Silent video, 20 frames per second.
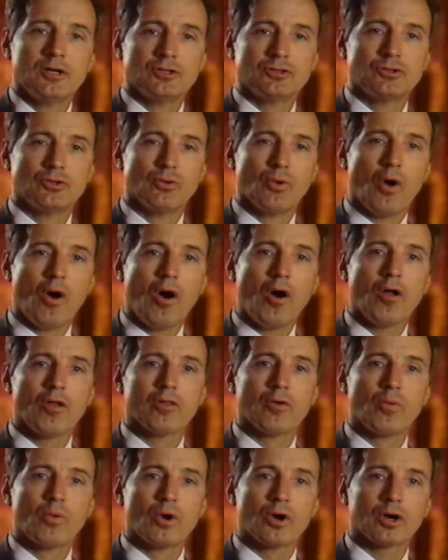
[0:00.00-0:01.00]
do all
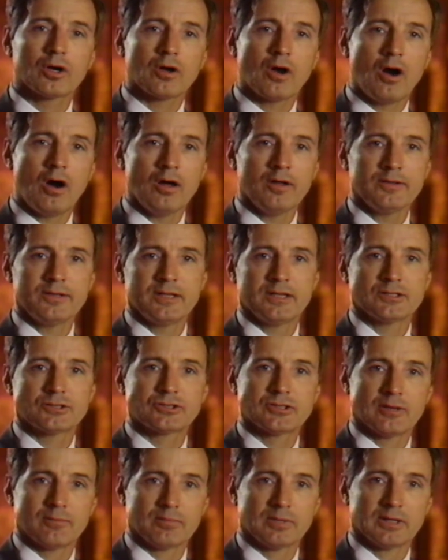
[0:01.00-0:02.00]
the work on the
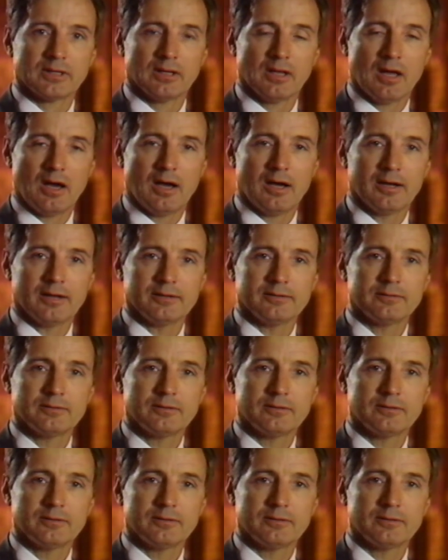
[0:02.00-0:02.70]
assembly line.